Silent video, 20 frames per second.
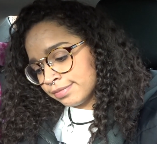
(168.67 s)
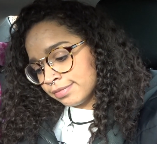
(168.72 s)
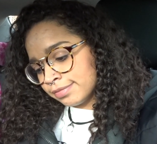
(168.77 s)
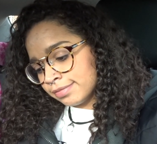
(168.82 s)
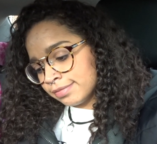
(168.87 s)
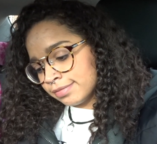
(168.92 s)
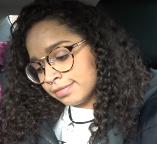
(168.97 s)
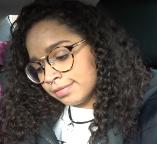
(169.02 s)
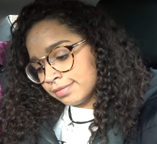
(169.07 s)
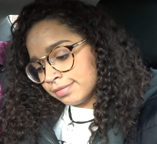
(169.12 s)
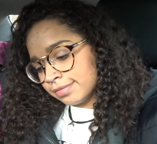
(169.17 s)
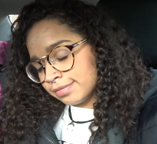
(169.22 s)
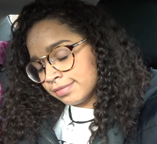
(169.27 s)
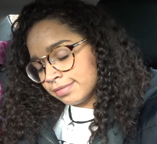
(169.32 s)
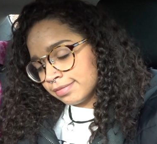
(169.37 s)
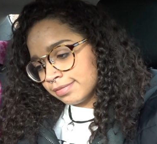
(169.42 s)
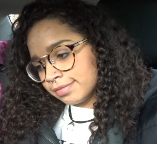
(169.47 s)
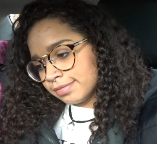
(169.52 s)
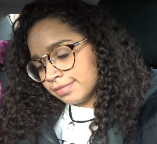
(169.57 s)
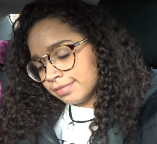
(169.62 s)

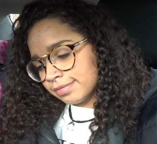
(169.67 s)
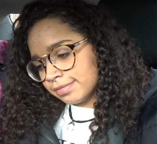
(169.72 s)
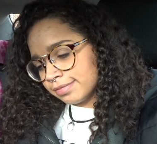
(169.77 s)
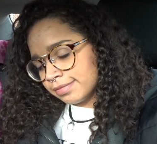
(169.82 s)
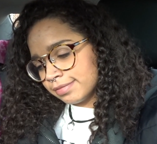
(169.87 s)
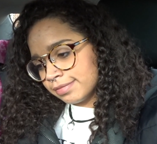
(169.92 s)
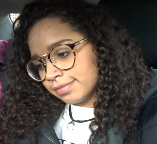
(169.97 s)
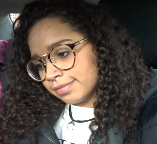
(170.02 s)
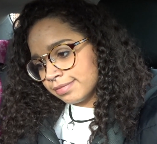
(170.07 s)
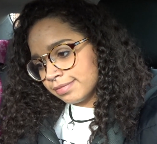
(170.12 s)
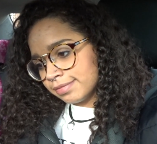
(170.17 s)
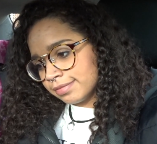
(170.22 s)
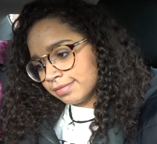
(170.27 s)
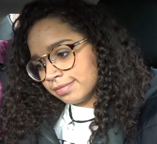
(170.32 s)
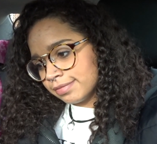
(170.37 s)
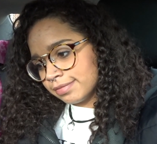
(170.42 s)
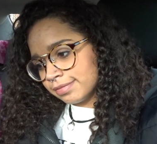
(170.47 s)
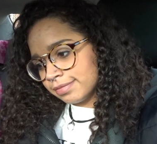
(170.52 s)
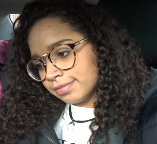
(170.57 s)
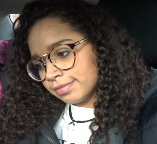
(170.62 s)

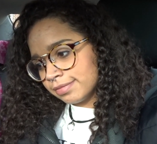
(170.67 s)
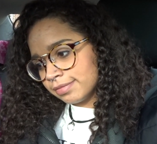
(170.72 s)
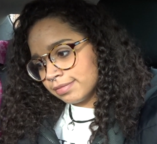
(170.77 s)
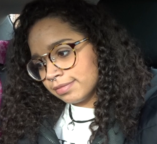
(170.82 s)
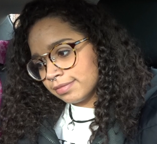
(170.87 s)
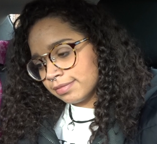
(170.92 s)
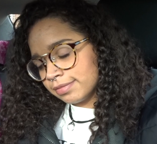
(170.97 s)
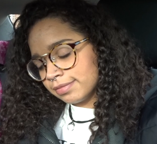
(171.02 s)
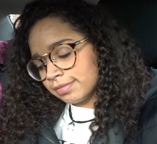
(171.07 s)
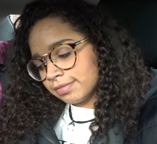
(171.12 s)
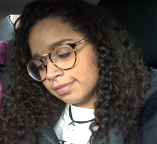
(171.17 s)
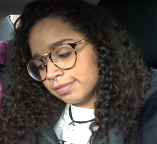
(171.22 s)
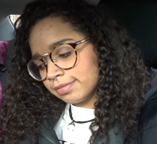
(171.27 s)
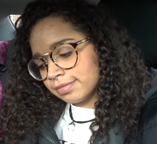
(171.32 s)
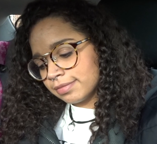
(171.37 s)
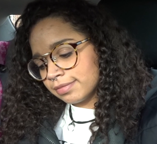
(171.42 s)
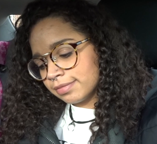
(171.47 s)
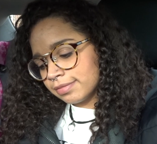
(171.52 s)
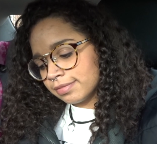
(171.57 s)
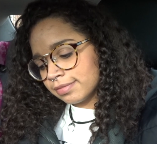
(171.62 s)

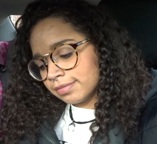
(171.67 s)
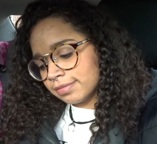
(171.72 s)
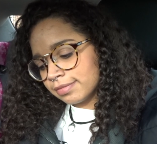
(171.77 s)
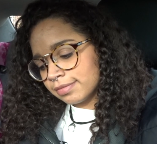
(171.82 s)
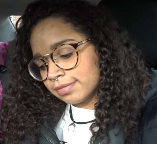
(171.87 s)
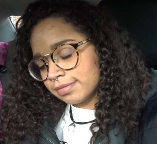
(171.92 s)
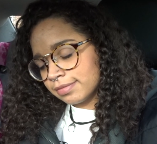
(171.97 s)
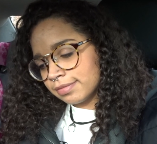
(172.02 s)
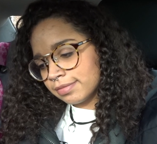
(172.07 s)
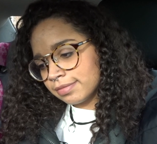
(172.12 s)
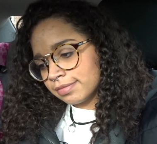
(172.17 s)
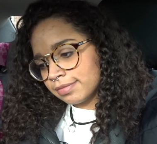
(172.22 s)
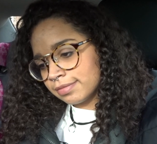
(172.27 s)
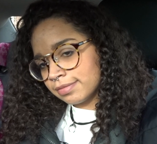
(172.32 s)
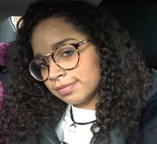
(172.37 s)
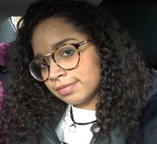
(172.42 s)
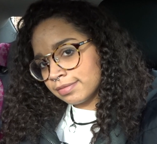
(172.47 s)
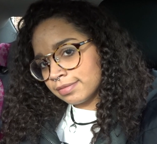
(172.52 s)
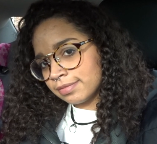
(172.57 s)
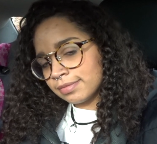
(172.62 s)

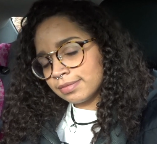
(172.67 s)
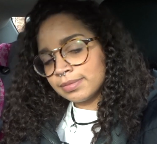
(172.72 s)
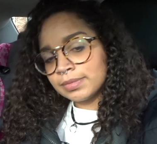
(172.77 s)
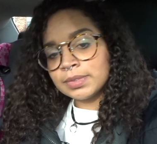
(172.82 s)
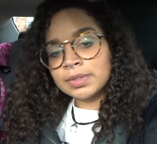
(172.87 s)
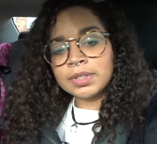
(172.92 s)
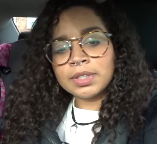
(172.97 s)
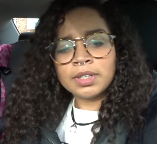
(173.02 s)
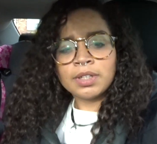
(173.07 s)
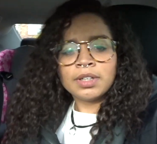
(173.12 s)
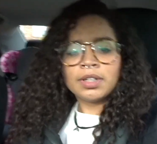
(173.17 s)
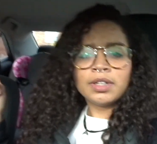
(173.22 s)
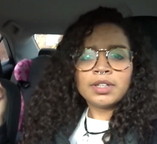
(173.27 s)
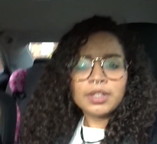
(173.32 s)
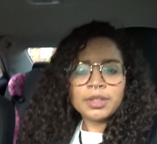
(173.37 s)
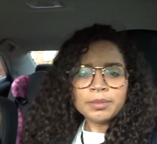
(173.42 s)
[no speech]